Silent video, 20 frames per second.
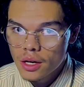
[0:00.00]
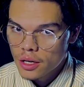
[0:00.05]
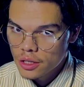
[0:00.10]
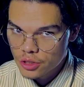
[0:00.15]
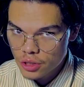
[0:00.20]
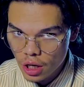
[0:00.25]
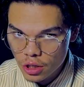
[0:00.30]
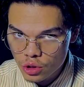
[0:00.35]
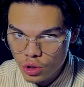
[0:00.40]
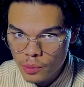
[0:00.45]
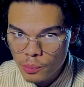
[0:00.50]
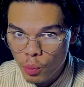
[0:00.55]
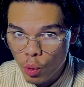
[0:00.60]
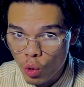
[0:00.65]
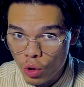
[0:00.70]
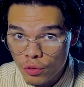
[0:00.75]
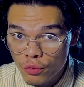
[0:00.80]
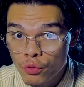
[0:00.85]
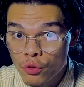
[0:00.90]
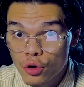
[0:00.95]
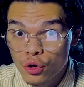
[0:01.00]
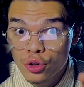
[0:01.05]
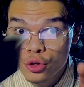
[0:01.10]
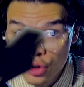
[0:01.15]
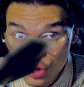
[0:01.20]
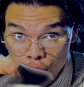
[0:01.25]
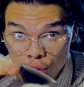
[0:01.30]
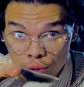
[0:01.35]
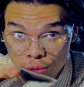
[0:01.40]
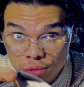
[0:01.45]
It's also important for
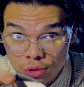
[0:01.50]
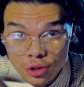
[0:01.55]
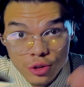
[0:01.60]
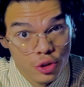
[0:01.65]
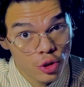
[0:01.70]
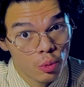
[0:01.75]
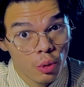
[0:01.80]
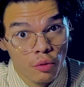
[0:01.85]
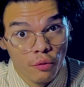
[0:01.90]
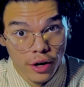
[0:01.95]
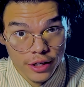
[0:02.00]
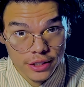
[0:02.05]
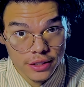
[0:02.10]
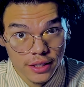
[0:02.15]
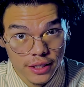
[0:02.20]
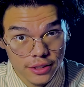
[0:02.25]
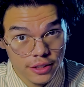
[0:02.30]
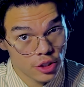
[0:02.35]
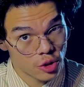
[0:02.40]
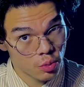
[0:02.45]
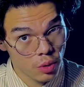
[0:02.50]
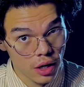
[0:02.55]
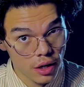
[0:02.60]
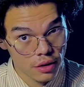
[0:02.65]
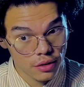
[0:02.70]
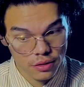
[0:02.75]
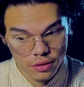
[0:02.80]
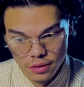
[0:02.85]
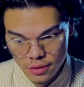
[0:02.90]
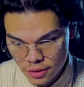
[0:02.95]
you to do what resonates as
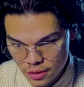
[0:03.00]
well.